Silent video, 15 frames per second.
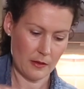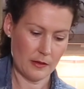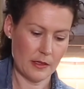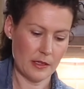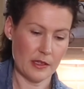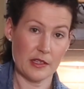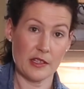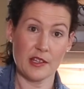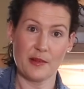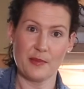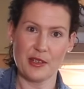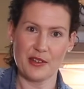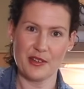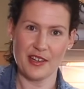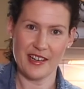Dinner's going to
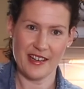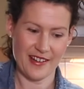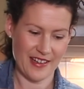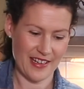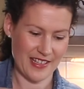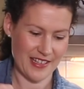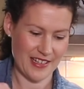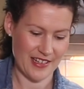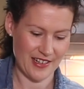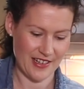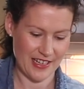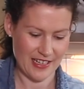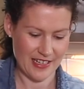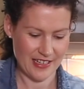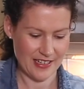be good at our house
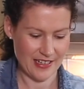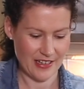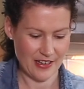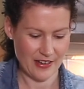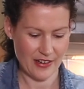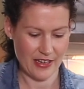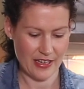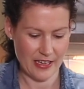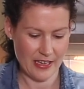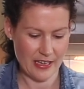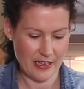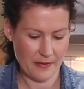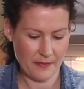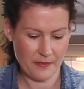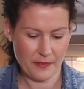tonight.
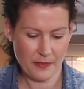Okay.